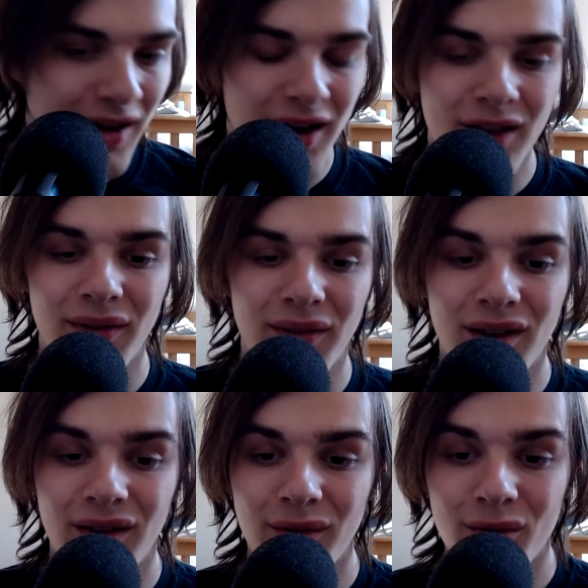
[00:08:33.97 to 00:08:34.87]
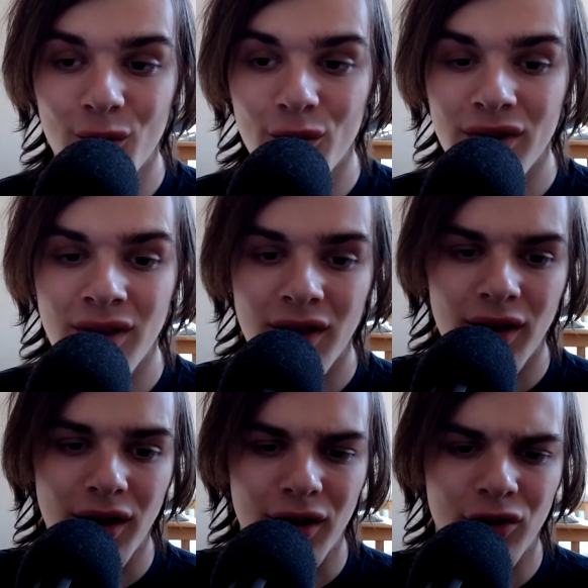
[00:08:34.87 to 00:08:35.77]
Anyway, thank you guys very much for watching.
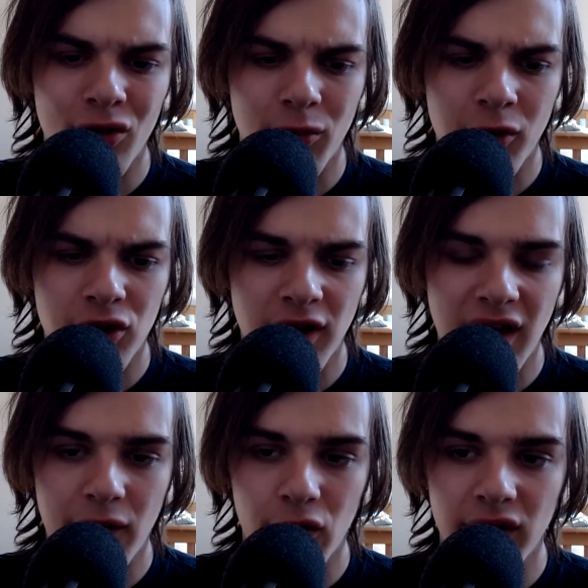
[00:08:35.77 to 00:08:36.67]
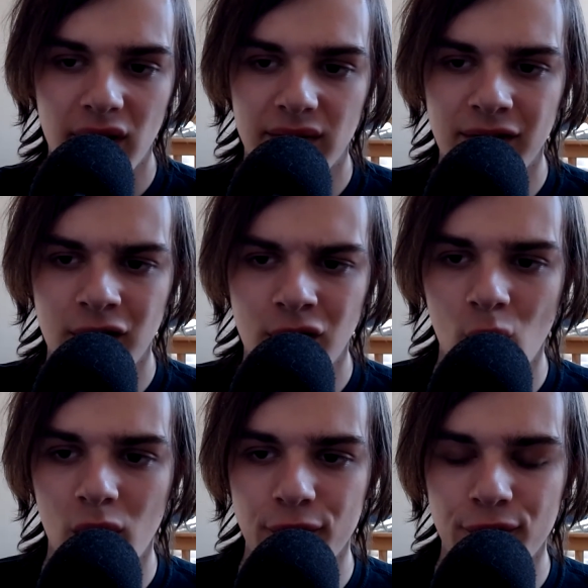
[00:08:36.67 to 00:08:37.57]
I do appreciate every
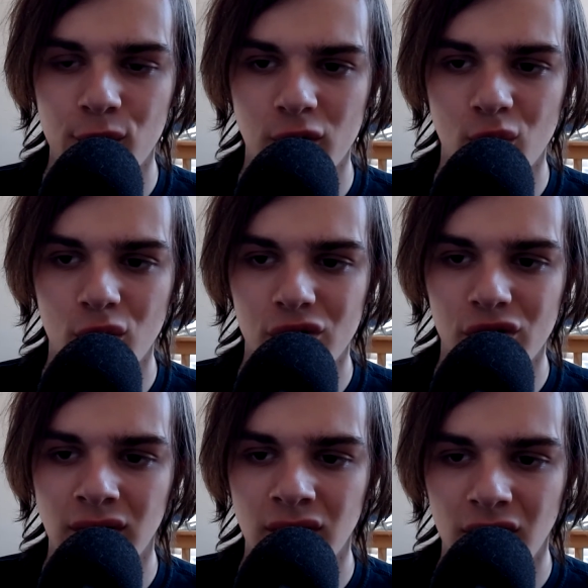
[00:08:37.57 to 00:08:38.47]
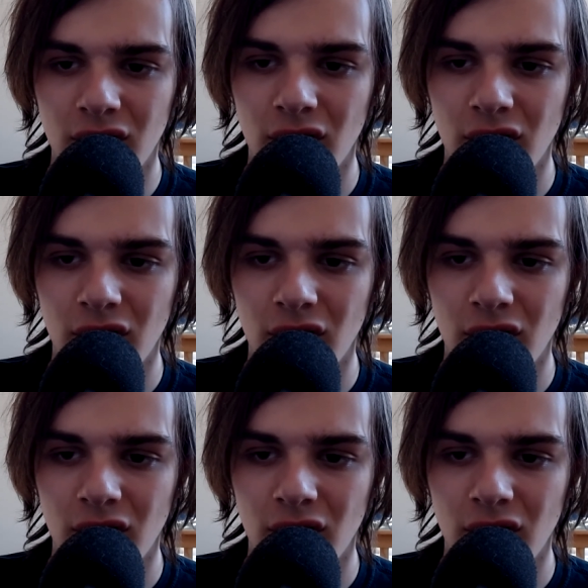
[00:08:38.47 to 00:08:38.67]
single one of you who's watching.